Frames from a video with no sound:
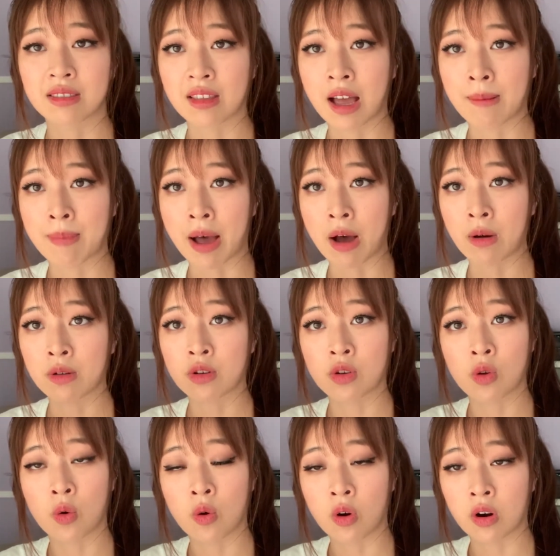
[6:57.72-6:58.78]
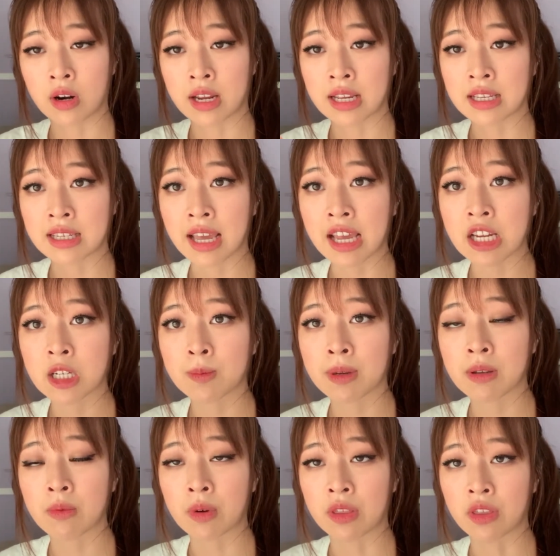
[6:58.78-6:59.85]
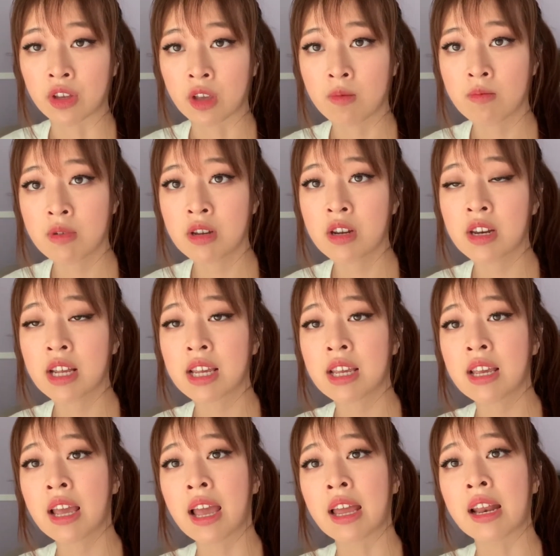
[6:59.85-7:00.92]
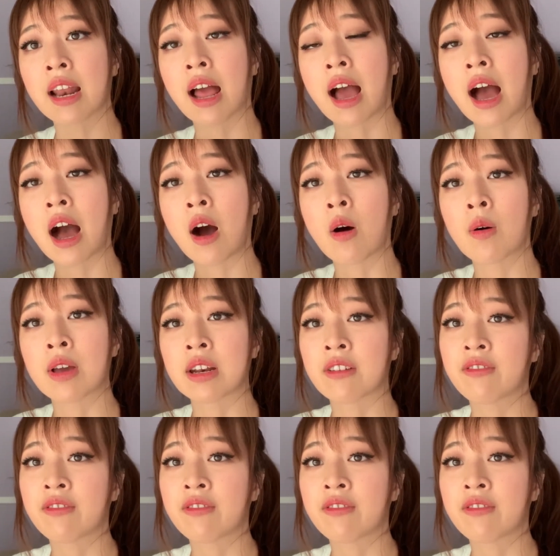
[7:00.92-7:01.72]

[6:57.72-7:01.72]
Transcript: about your engagement with the community and how it